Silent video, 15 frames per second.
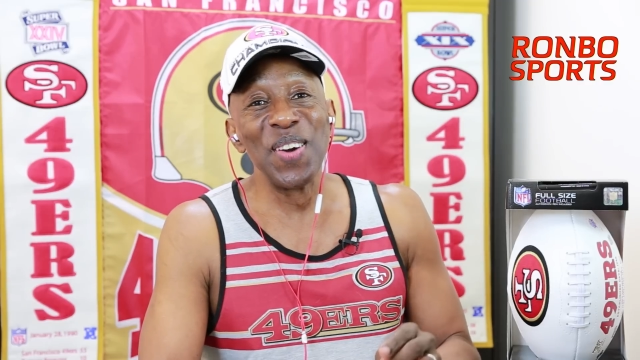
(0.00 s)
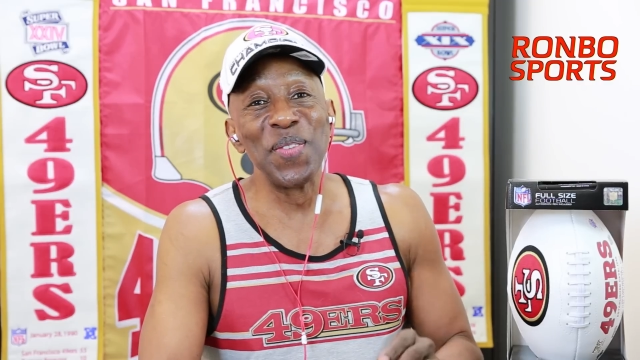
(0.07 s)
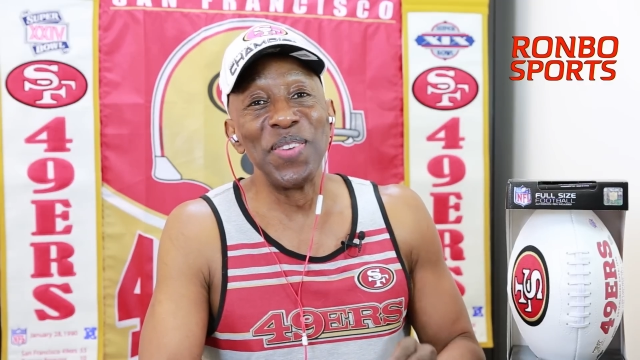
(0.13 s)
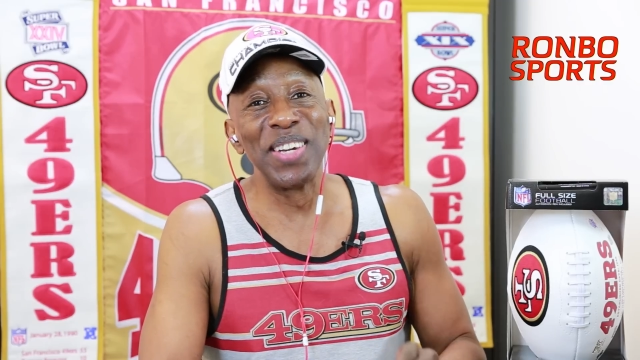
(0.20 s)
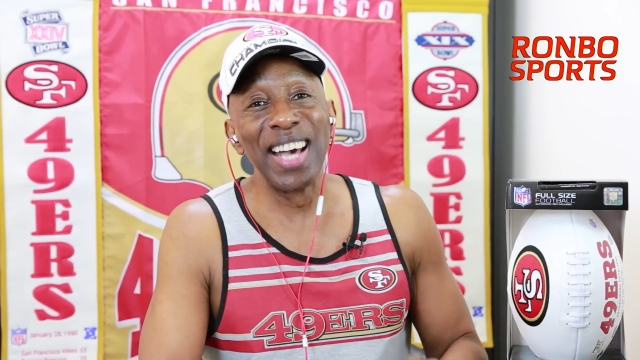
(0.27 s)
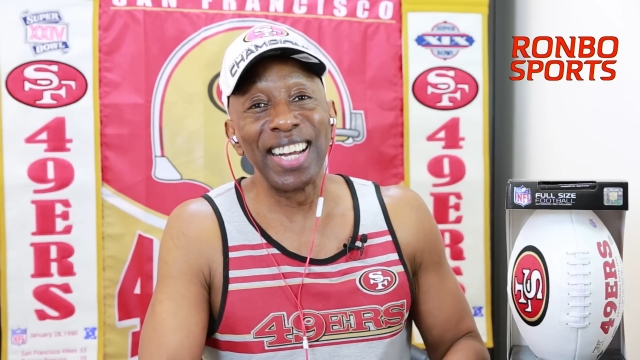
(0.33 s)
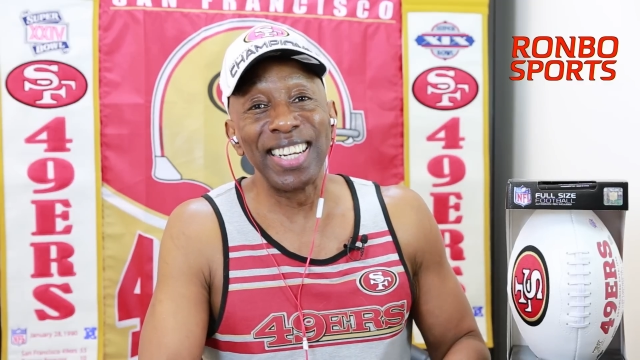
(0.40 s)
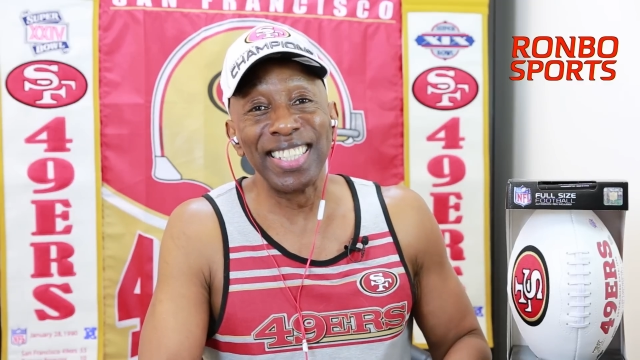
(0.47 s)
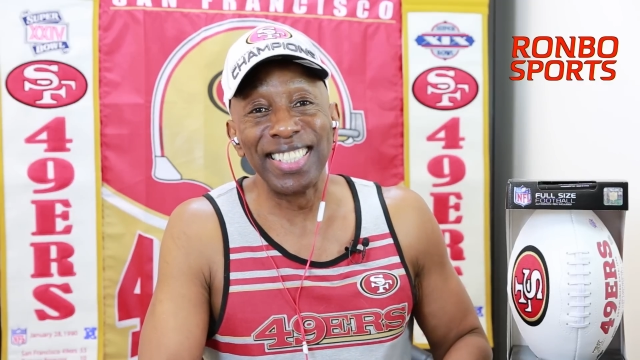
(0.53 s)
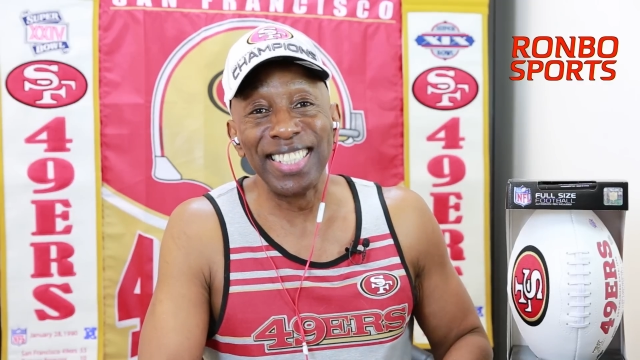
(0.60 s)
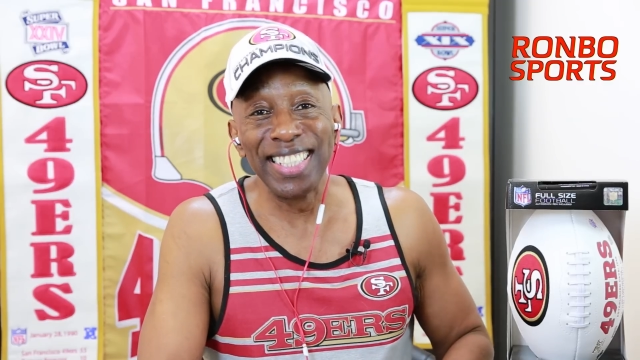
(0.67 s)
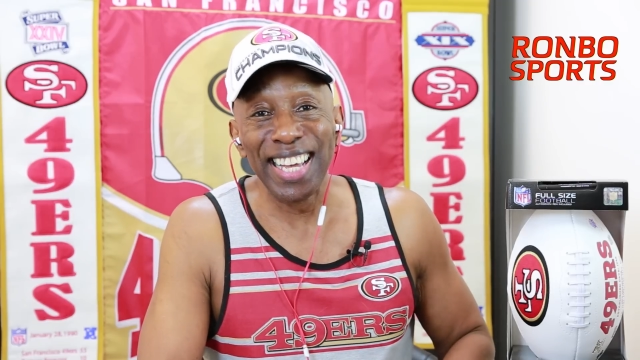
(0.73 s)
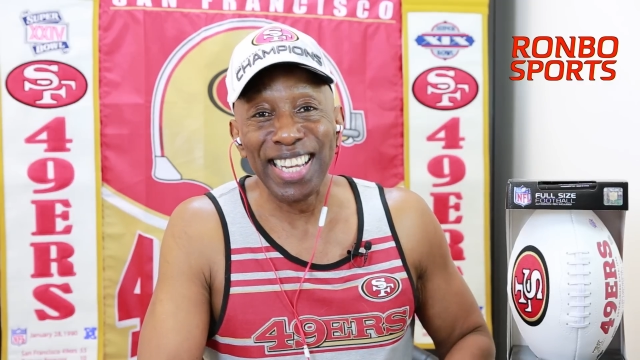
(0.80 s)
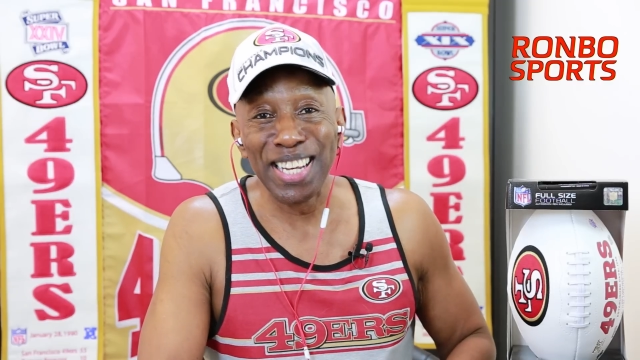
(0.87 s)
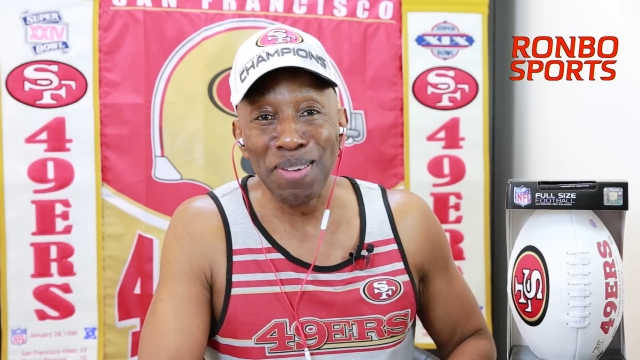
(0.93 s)
We got to
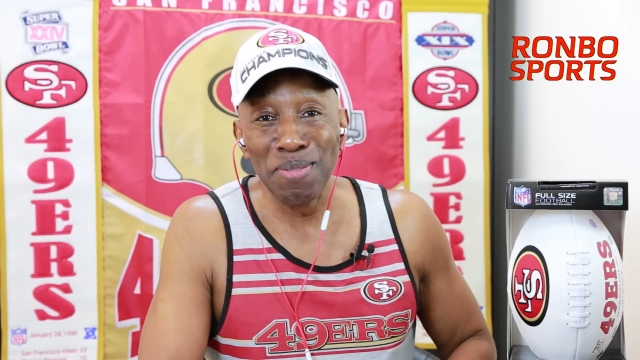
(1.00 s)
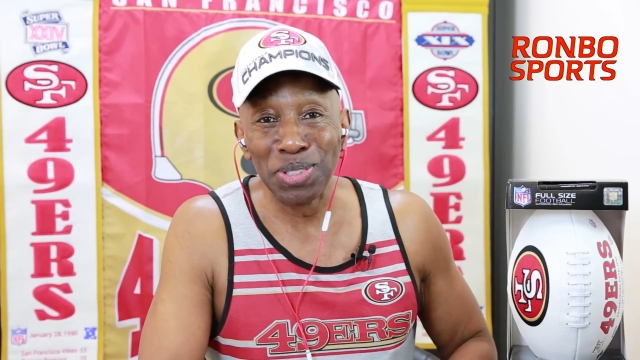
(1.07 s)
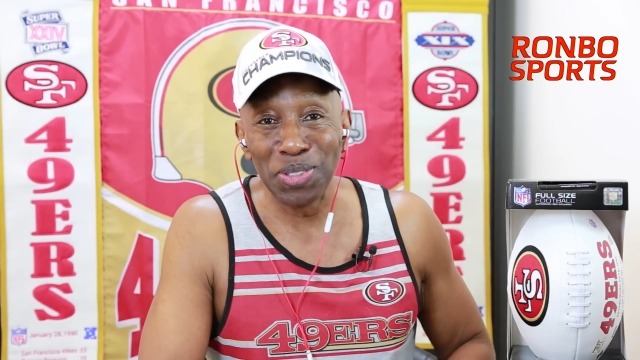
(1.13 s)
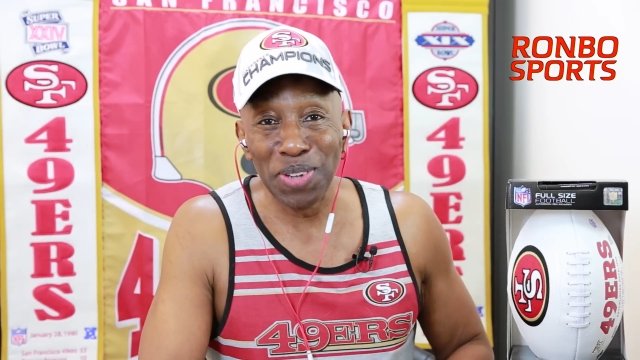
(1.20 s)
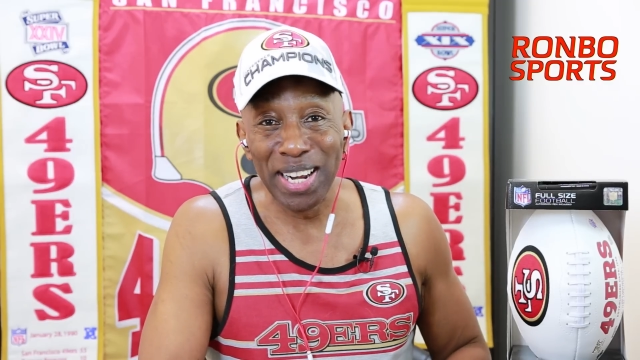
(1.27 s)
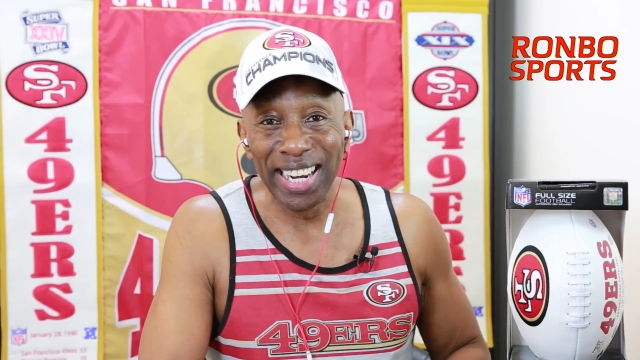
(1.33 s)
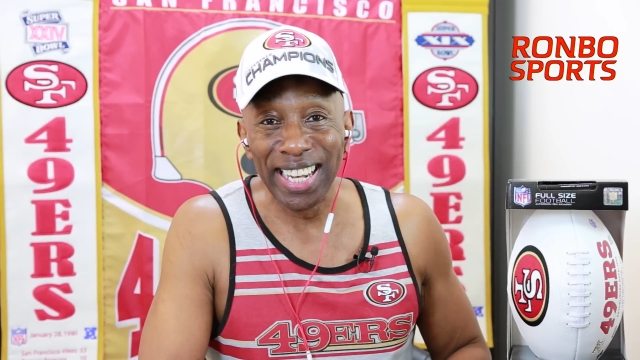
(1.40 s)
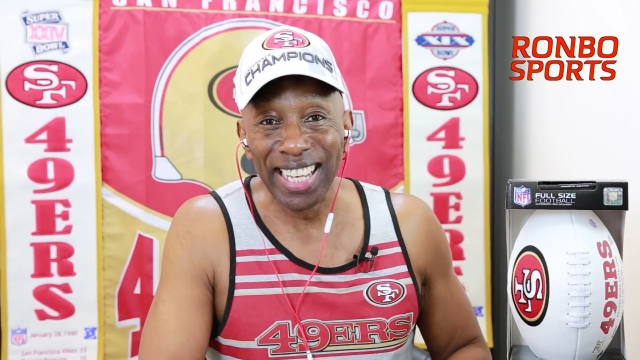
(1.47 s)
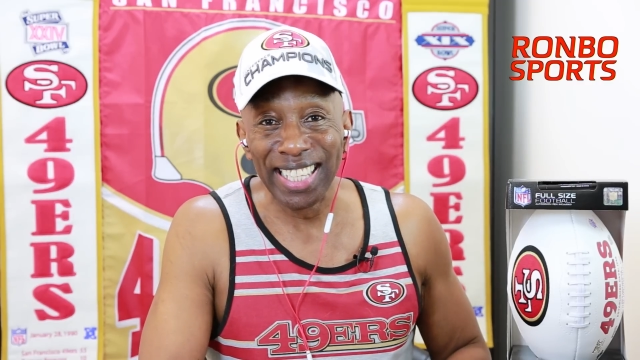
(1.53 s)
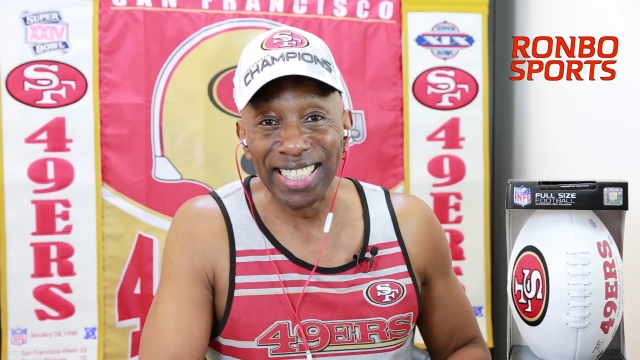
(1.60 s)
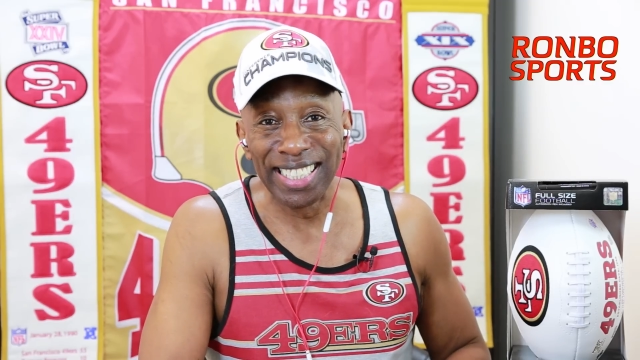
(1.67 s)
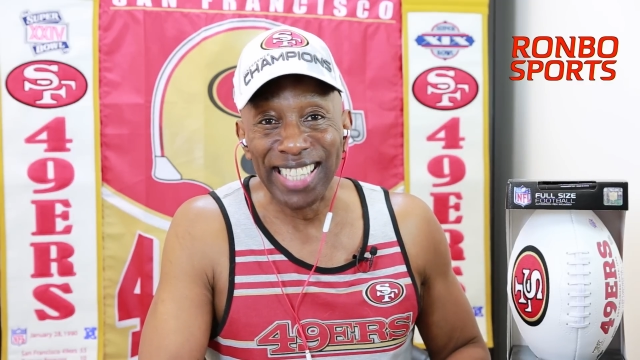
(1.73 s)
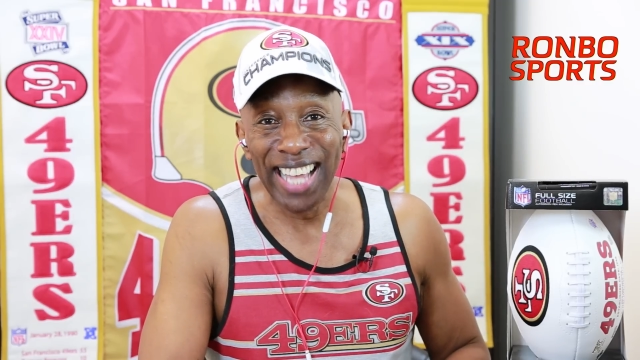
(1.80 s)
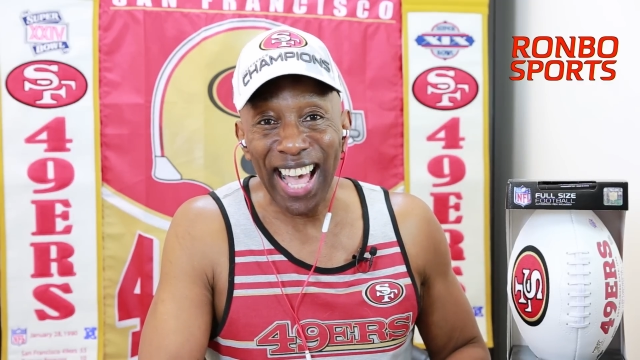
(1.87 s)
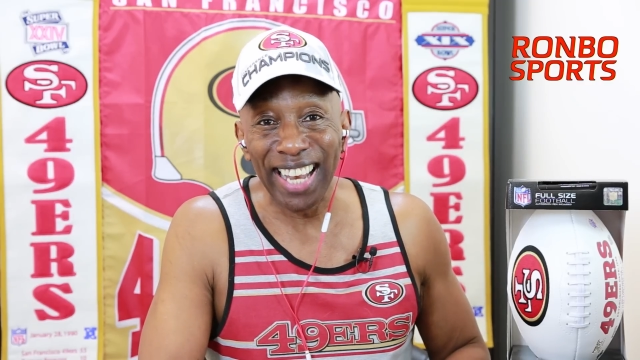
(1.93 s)
see that demonstrated
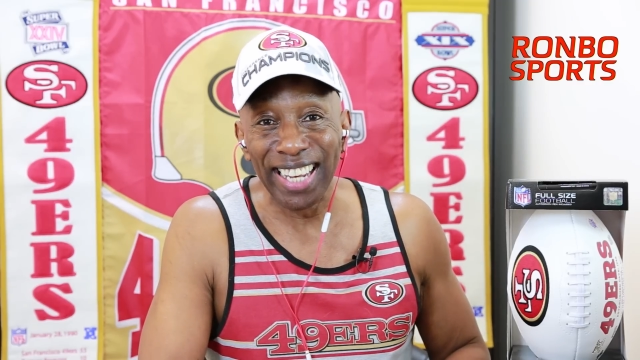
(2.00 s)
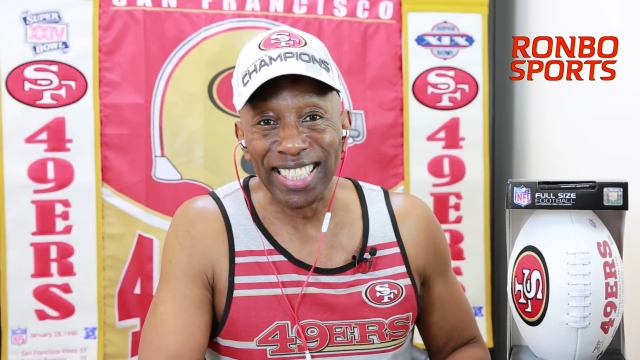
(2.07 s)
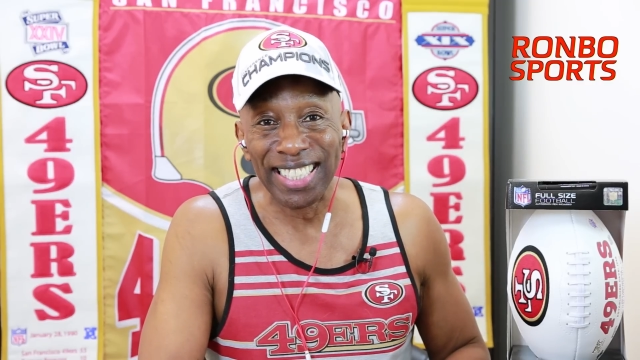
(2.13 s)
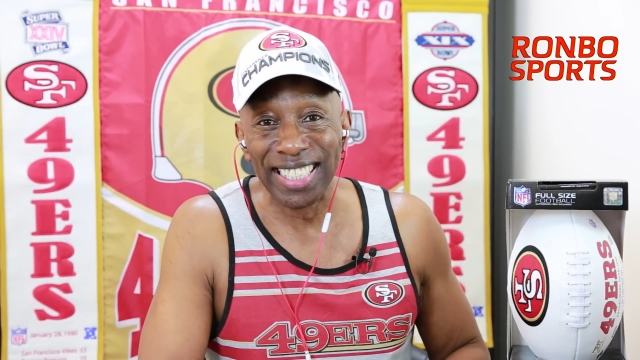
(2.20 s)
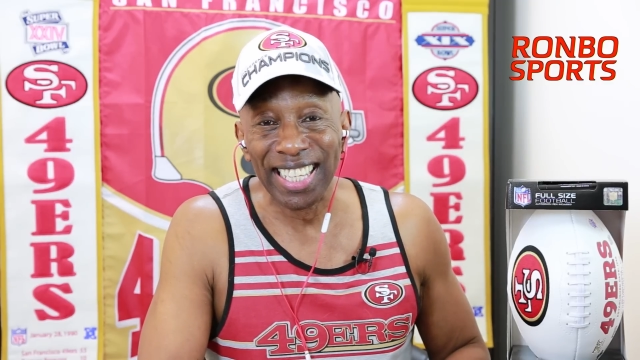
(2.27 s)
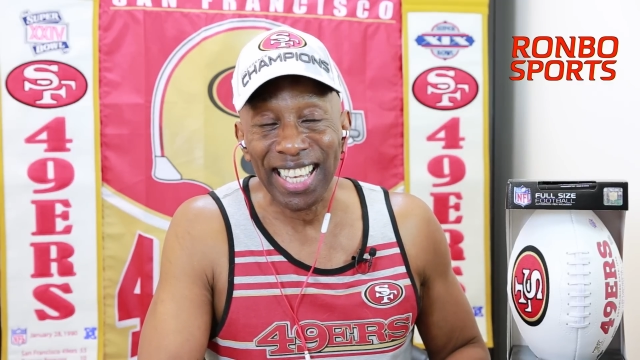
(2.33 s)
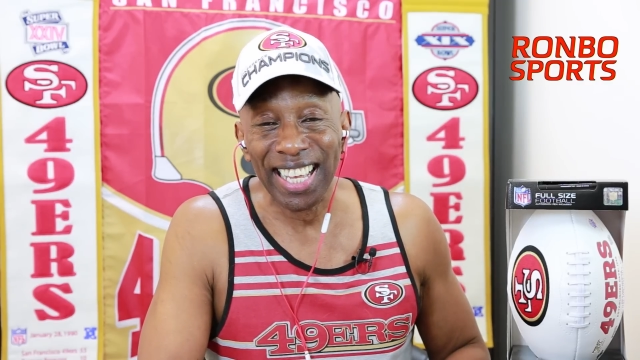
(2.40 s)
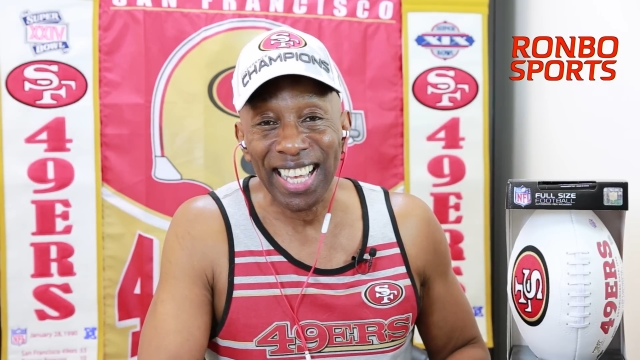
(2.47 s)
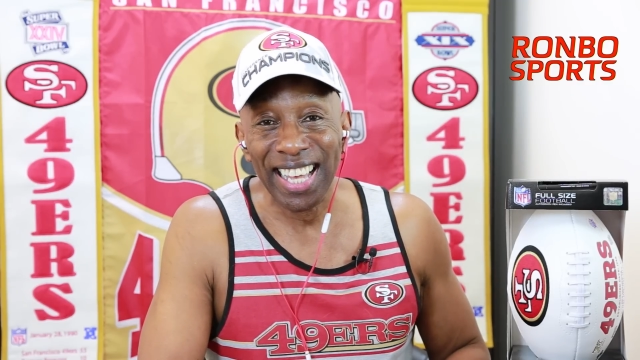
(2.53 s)
against Dallas.